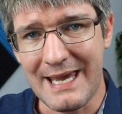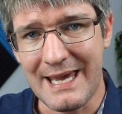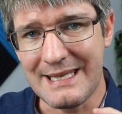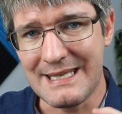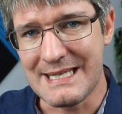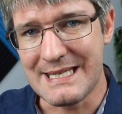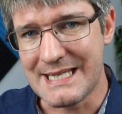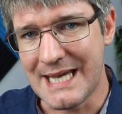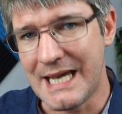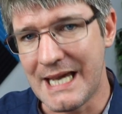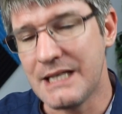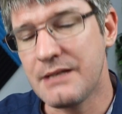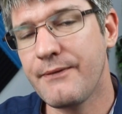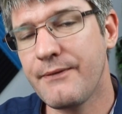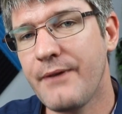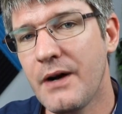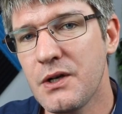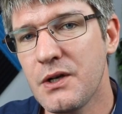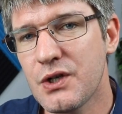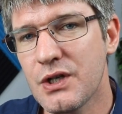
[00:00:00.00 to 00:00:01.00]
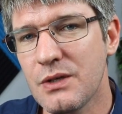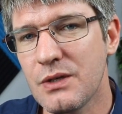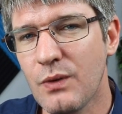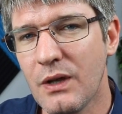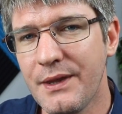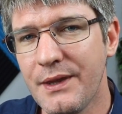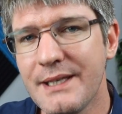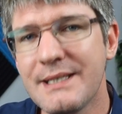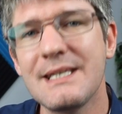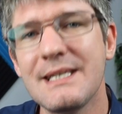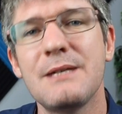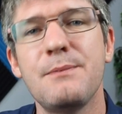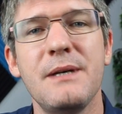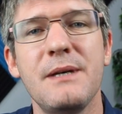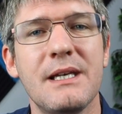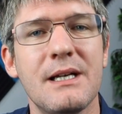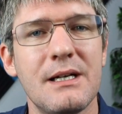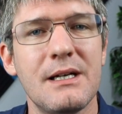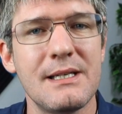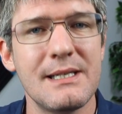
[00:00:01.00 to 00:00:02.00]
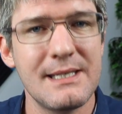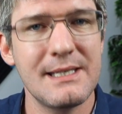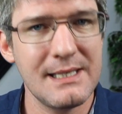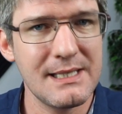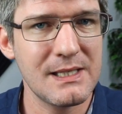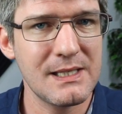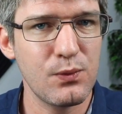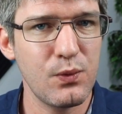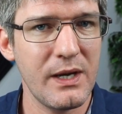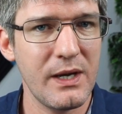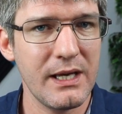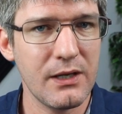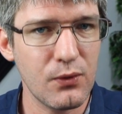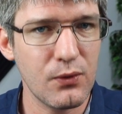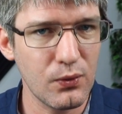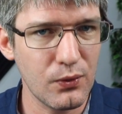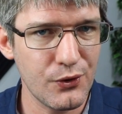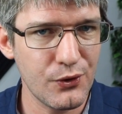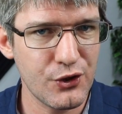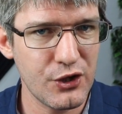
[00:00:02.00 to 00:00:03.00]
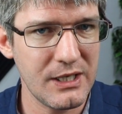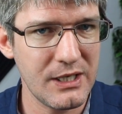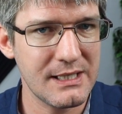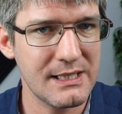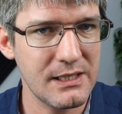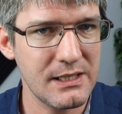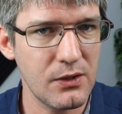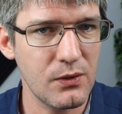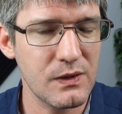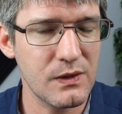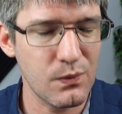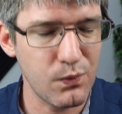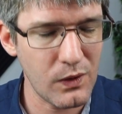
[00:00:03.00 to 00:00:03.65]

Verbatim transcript: a date function? Well, this is because this way Google Sheets knows